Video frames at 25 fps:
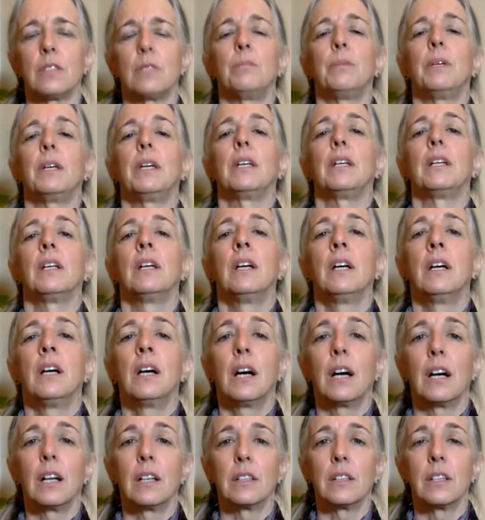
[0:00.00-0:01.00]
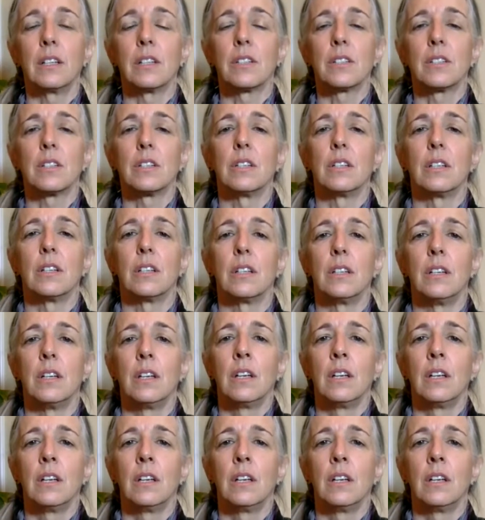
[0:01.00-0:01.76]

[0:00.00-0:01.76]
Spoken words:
is being elicited